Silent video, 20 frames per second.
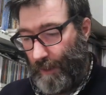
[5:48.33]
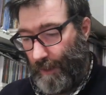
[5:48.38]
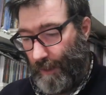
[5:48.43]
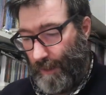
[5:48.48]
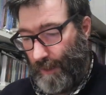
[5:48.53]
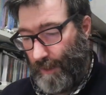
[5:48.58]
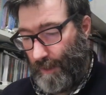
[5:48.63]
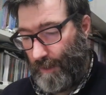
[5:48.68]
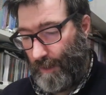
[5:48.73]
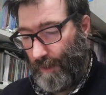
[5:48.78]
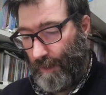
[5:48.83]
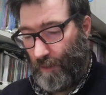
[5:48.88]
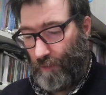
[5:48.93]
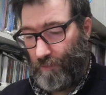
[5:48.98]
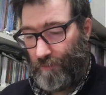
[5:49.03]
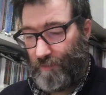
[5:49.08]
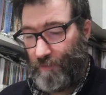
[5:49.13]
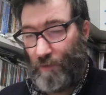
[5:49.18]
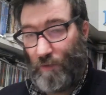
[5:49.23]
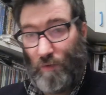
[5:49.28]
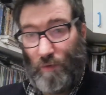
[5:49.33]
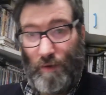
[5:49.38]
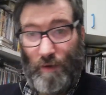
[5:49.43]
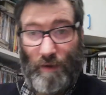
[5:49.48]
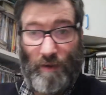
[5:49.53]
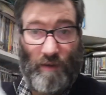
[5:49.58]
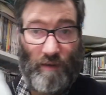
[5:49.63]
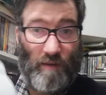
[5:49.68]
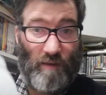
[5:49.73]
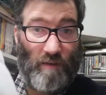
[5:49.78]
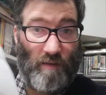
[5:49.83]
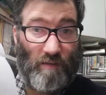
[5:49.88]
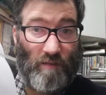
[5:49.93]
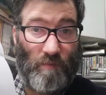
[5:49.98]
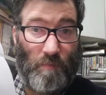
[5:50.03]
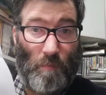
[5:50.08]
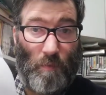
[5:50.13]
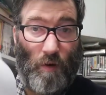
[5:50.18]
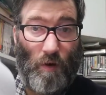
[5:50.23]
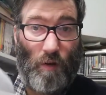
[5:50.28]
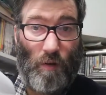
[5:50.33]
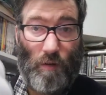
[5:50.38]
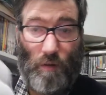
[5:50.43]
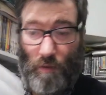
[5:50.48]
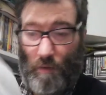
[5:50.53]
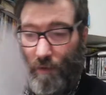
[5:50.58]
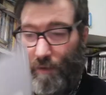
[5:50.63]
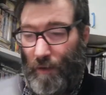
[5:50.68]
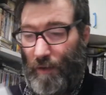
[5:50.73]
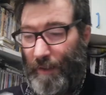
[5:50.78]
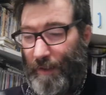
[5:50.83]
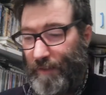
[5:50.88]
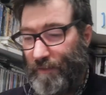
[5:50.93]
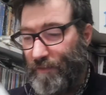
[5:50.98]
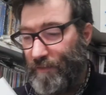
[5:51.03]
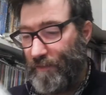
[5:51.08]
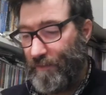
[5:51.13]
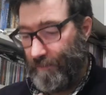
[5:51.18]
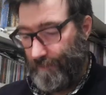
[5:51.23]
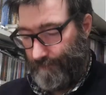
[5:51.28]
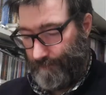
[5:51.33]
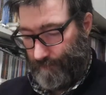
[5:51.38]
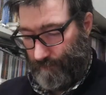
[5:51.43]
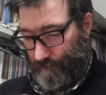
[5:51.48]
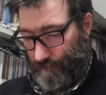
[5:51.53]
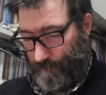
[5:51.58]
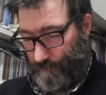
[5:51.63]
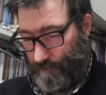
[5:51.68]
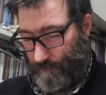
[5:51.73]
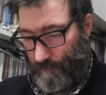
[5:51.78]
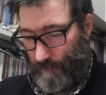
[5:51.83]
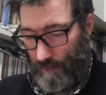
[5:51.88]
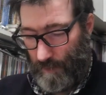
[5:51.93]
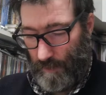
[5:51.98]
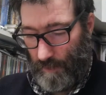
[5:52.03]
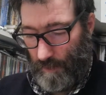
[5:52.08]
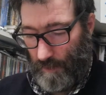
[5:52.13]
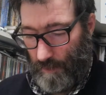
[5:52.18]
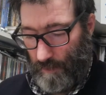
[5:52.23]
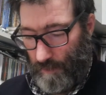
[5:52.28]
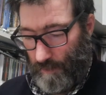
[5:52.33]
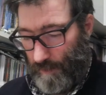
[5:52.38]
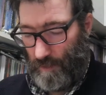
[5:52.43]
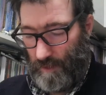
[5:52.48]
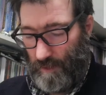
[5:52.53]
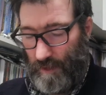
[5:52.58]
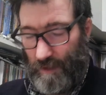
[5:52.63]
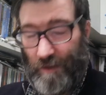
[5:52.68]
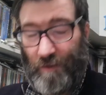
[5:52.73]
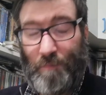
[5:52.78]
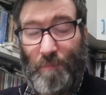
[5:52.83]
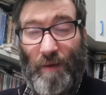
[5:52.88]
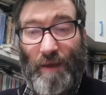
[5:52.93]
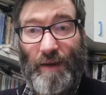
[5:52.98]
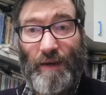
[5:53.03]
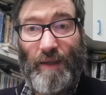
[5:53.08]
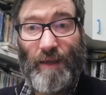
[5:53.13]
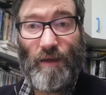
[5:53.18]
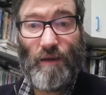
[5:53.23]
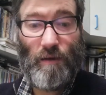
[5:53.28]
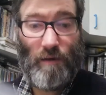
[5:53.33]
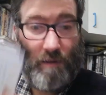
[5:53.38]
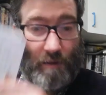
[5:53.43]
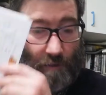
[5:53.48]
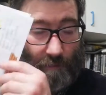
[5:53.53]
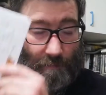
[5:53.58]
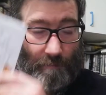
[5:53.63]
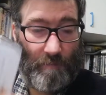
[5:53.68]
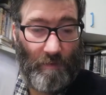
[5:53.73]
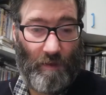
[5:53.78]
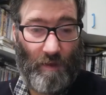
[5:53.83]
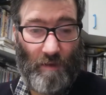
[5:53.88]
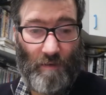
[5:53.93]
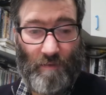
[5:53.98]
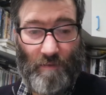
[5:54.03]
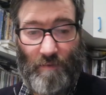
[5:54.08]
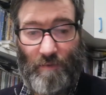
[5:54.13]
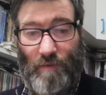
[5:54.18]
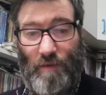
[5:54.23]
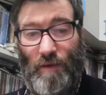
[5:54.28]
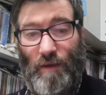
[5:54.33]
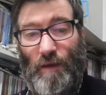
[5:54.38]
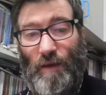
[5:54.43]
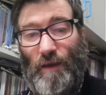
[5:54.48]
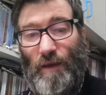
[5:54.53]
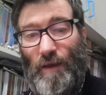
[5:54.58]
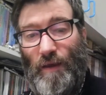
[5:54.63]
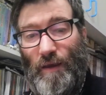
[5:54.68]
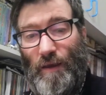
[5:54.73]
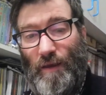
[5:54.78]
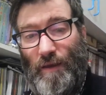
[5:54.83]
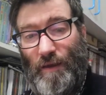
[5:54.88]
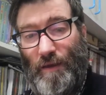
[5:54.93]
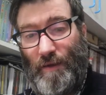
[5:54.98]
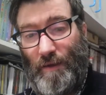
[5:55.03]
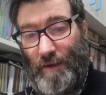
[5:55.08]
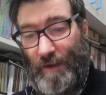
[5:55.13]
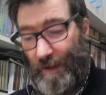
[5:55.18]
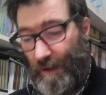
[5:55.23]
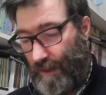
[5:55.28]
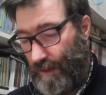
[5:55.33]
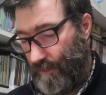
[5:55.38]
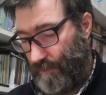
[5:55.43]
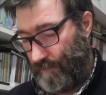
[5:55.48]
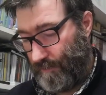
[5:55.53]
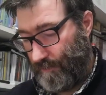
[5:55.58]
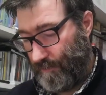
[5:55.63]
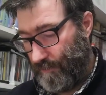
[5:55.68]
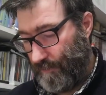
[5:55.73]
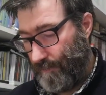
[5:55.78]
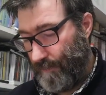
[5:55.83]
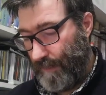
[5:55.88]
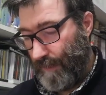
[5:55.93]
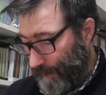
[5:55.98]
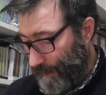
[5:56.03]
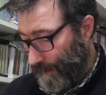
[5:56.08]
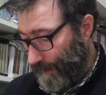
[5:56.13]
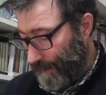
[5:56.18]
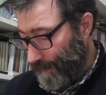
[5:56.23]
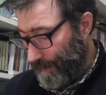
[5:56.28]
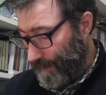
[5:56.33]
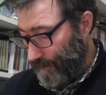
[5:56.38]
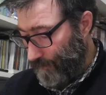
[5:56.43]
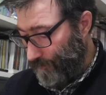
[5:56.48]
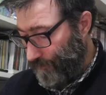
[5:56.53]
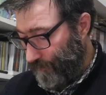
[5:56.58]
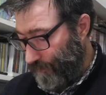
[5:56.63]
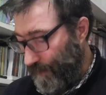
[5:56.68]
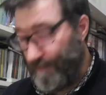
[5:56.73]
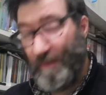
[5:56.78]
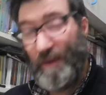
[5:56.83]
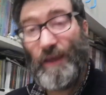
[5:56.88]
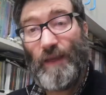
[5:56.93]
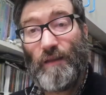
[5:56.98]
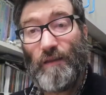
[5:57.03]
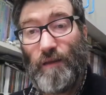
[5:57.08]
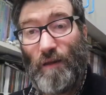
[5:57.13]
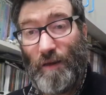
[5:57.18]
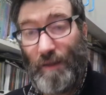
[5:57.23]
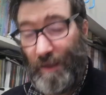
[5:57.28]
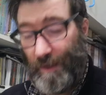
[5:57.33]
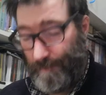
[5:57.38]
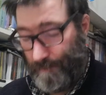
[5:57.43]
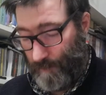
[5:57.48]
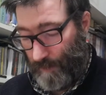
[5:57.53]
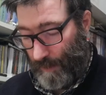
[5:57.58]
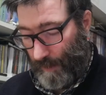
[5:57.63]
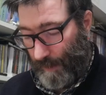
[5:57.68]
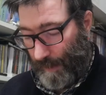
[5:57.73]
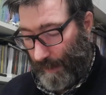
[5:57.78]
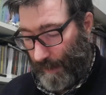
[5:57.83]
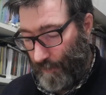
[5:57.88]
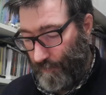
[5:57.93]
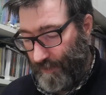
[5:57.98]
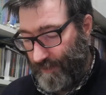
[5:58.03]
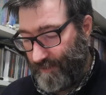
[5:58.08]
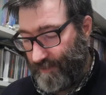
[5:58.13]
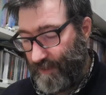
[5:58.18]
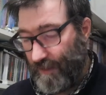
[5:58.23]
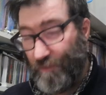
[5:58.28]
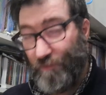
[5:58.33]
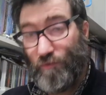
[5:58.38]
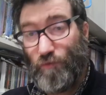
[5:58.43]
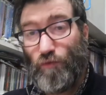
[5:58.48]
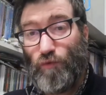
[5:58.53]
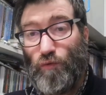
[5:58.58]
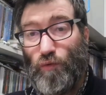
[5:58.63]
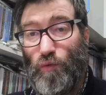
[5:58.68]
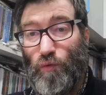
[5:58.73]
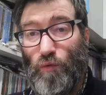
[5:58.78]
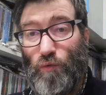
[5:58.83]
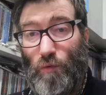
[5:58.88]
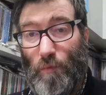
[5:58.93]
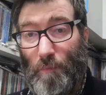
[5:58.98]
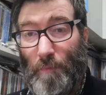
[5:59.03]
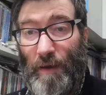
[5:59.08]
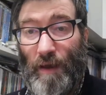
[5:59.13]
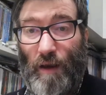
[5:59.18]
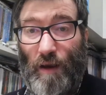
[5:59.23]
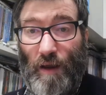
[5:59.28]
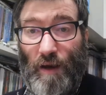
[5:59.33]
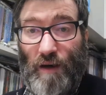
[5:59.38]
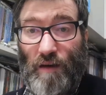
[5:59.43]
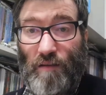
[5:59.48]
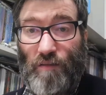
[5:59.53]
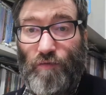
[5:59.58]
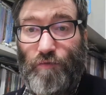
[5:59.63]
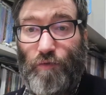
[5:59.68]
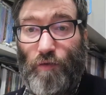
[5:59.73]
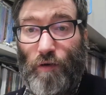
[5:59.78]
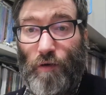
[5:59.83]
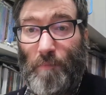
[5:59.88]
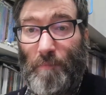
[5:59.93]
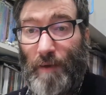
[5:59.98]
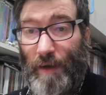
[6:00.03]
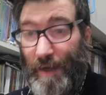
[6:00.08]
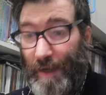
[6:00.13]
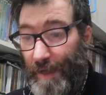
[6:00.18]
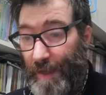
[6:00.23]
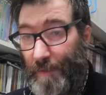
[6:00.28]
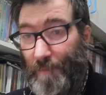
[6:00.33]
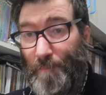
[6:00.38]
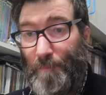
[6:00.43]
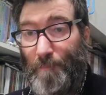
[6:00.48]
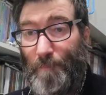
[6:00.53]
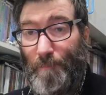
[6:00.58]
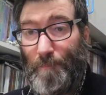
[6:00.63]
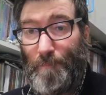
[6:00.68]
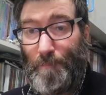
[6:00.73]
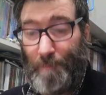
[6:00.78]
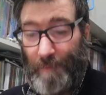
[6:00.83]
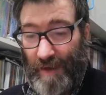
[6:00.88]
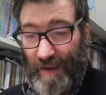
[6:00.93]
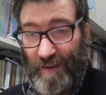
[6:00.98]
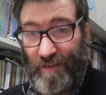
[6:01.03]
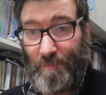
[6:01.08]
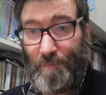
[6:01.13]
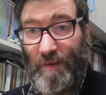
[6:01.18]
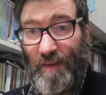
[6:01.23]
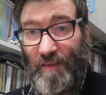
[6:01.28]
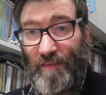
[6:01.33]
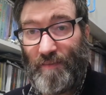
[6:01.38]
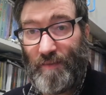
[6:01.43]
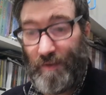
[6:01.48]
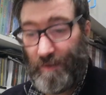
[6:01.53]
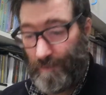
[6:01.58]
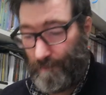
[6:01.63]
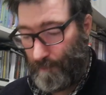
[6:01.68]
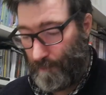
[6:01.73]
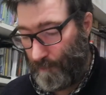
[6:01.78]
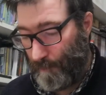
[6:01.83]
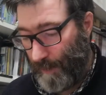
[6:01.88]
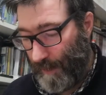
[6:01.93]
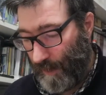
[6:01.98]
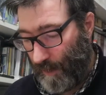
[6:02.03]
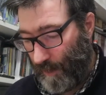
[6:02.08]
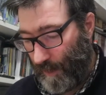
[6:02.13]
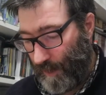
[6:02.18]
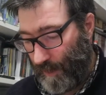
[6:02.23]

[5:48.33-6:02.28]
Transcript: and also a small letter explaining these uh, cards. And from Italy I received two mail arts for my P S Blister mail